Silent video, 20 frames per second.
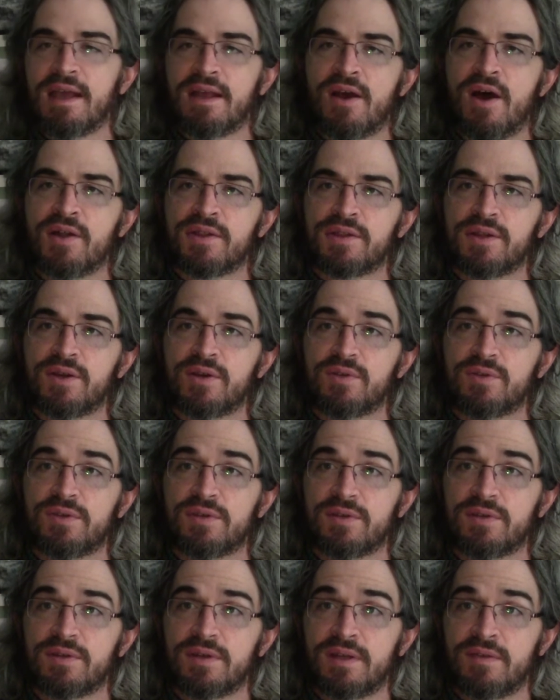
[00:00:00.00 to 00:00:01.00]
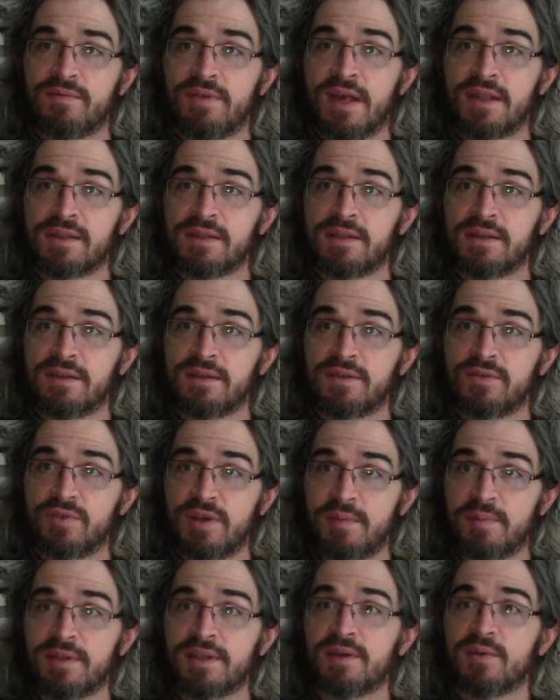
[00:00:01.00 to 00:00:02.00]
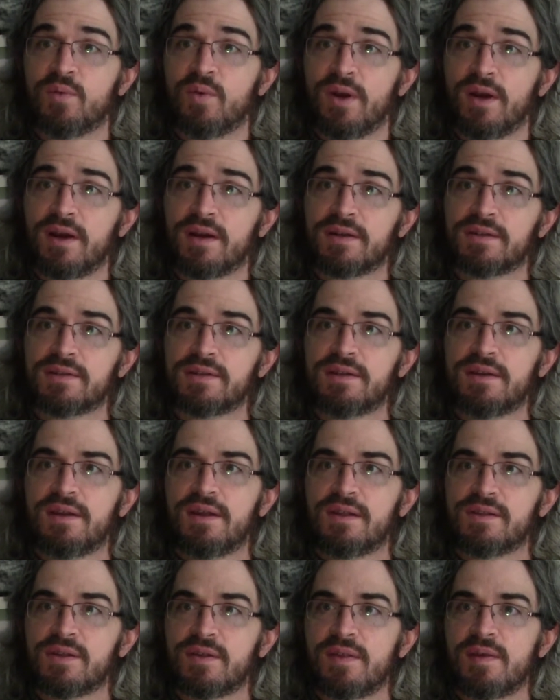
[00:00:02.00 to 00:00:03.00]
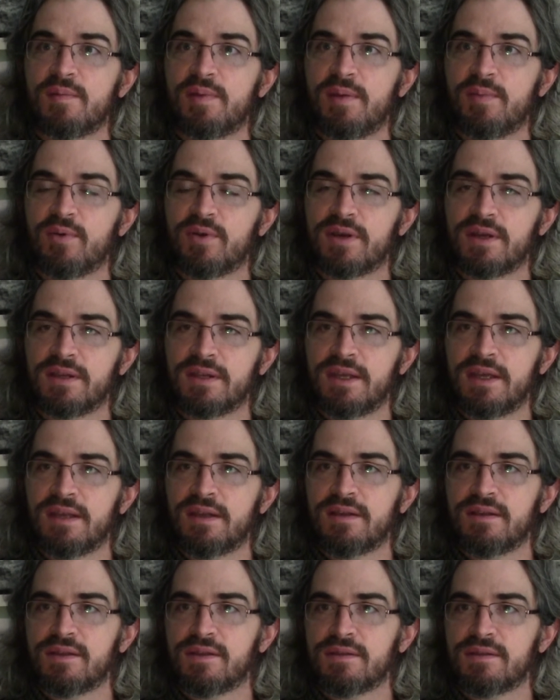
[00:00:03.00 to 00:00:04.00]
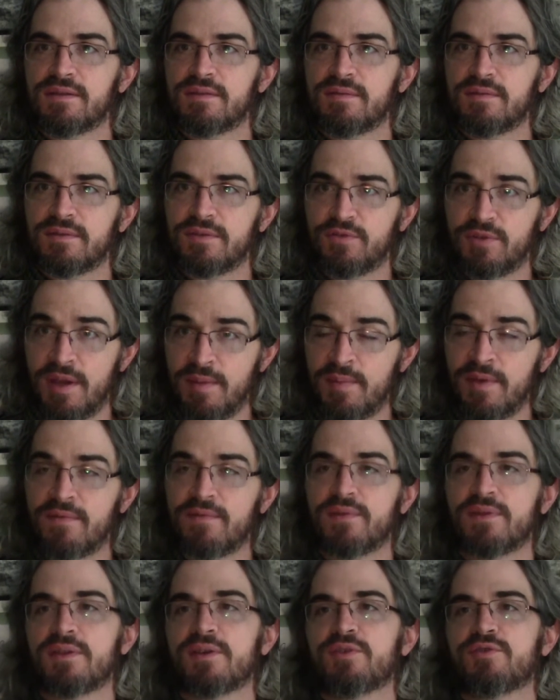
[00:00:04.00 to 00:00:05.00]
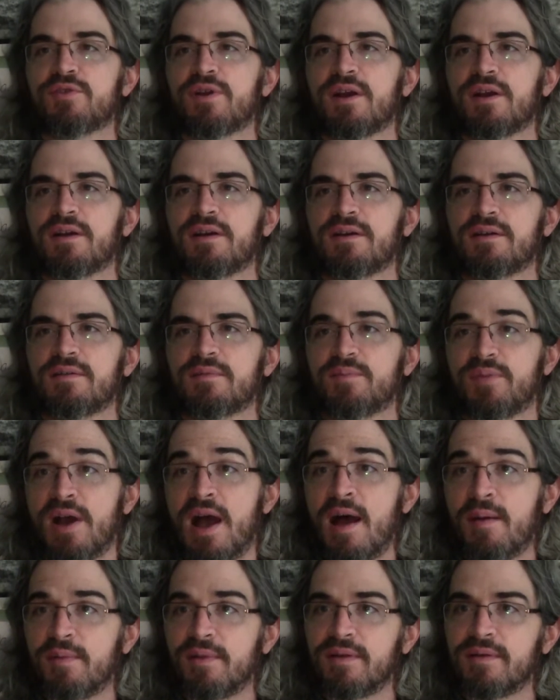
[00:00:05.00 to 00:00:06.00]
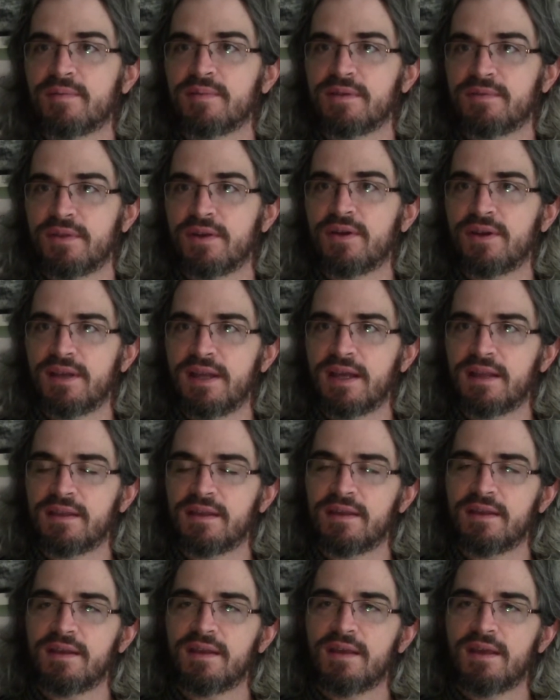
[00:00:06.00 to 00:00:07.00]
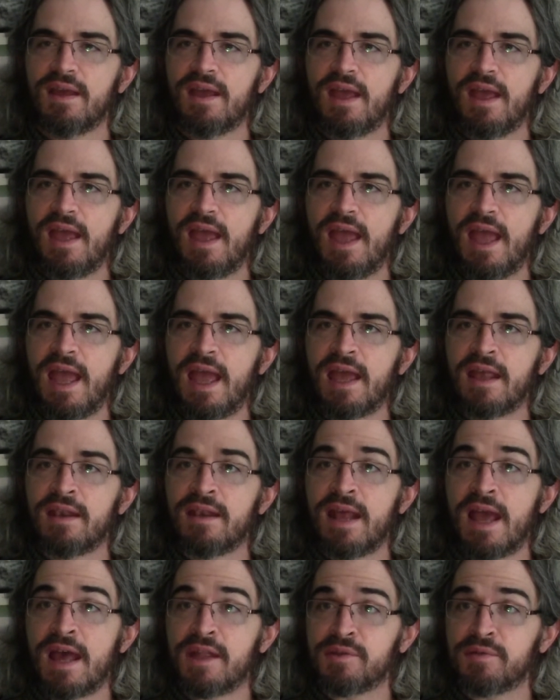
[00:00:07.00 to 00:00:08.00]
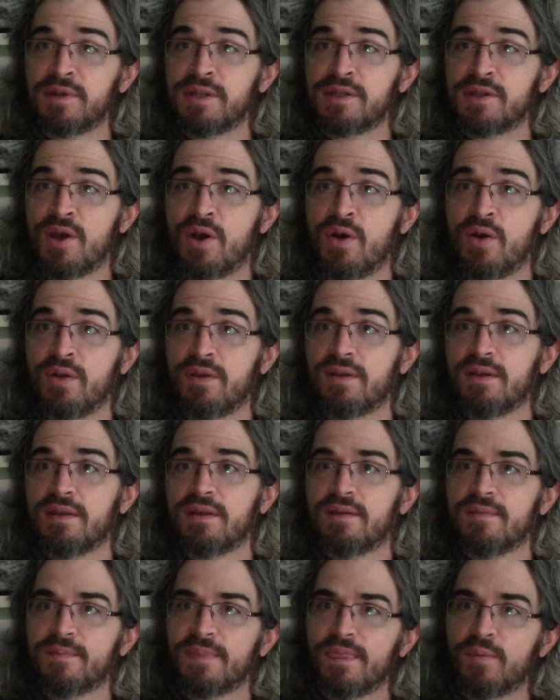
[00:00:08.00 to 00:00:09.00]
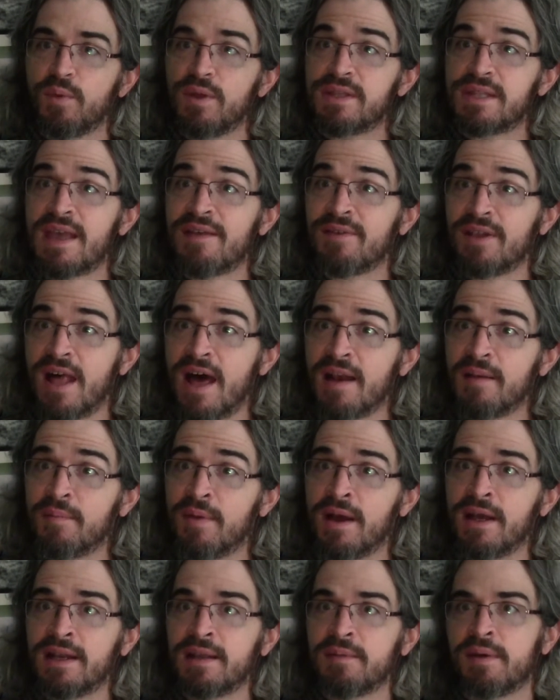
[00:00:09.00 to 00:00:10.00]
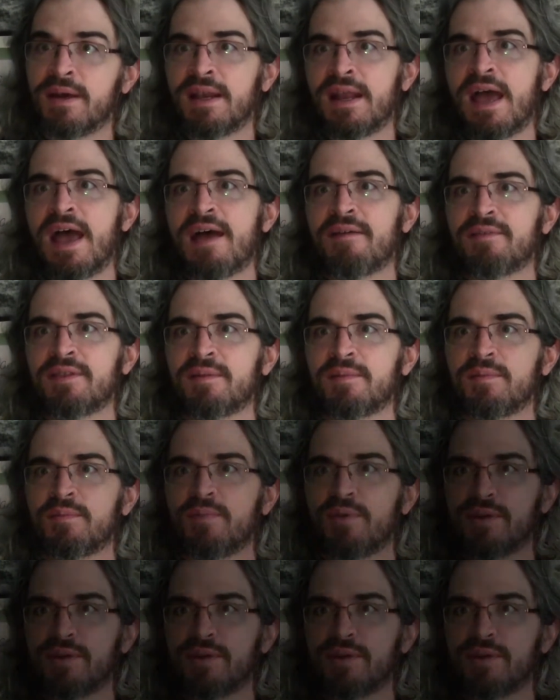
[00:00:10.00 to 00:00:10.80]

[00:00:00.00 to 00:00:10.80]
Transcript: and also to invest in treatment that works, so that people can get treatment for their drug problems if they're addicted. And as a result, we save a lot of money by not having them in